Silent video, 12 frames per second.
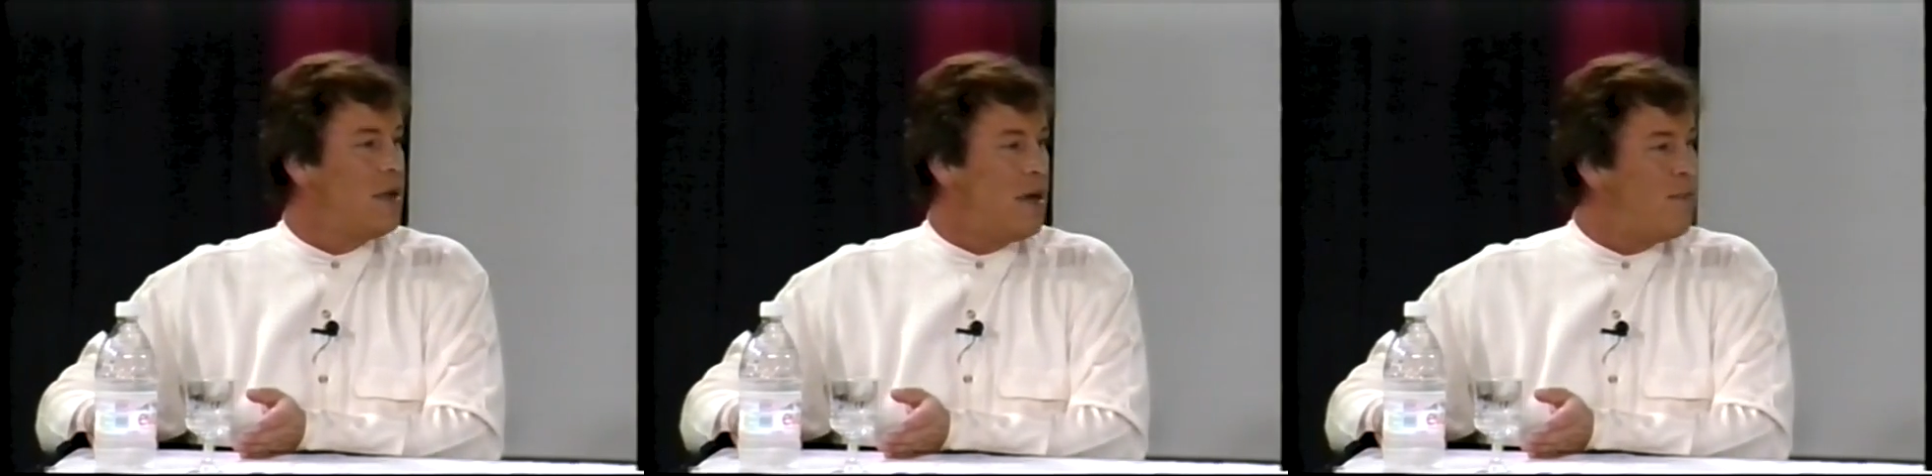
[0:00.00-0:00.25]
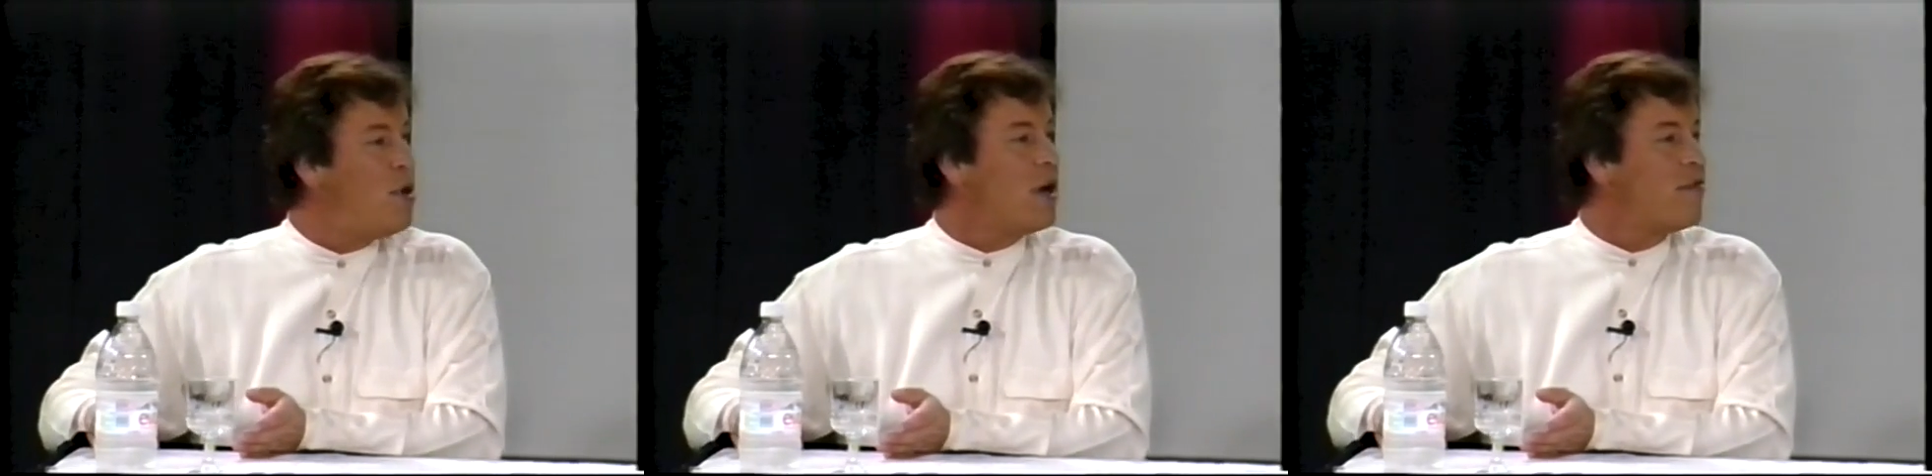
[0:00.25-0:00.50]
A
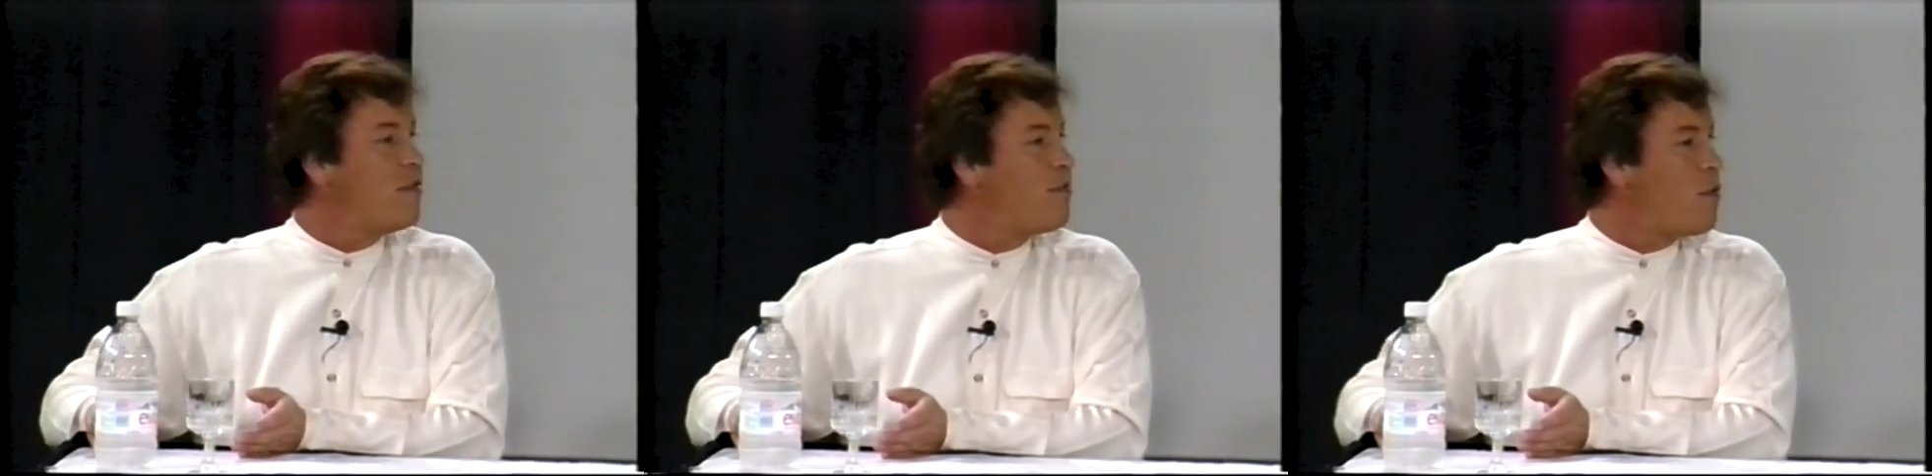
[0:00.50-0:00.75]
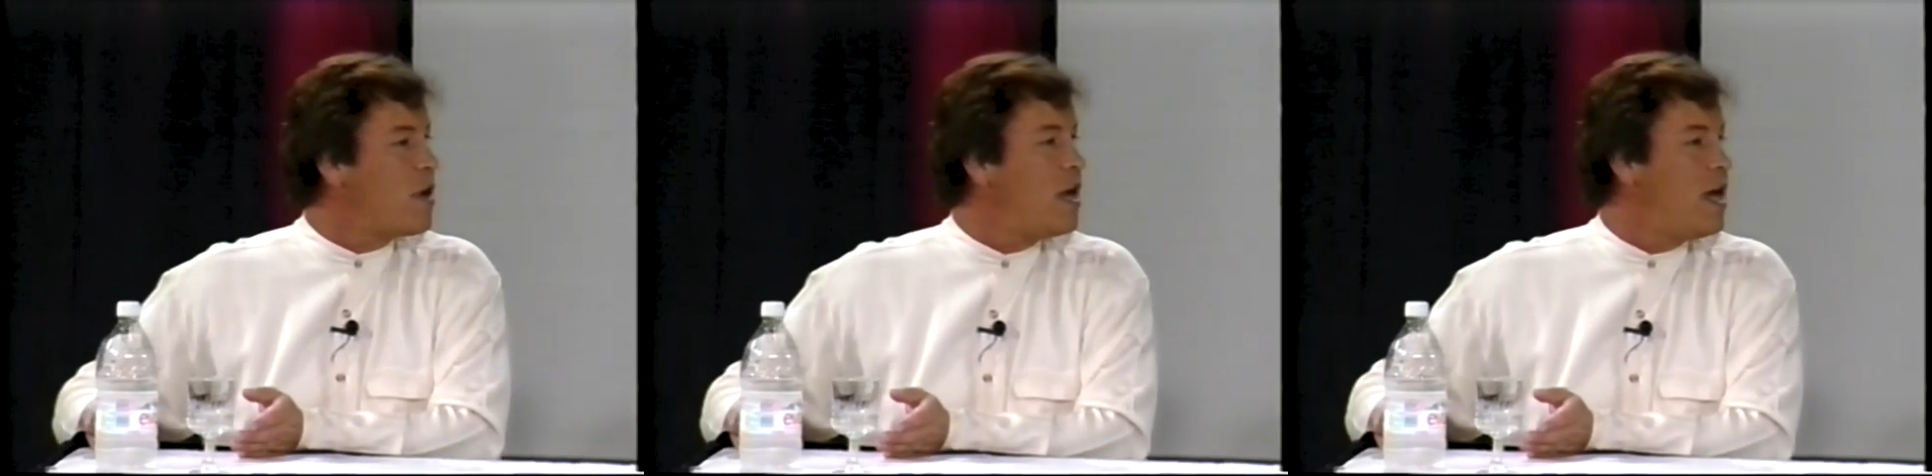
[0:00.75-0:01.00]
book
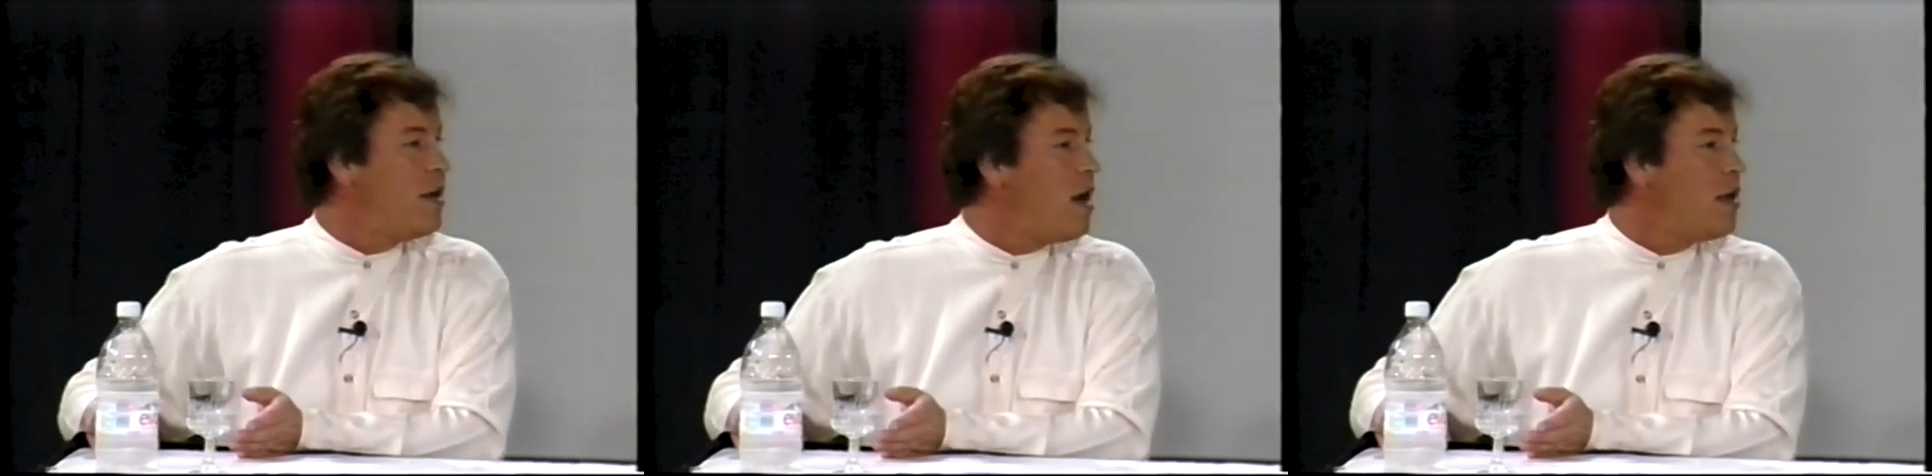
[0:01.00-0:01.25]
for $49.